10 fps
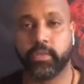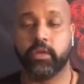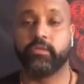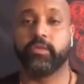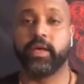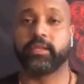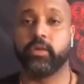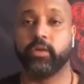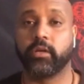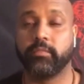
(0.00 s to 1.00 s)
In fact, I
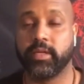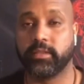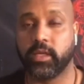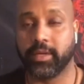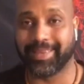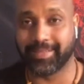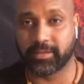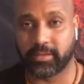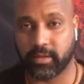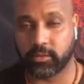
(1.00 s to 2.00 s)
recommend
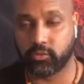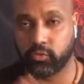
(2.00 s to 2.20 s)
against that.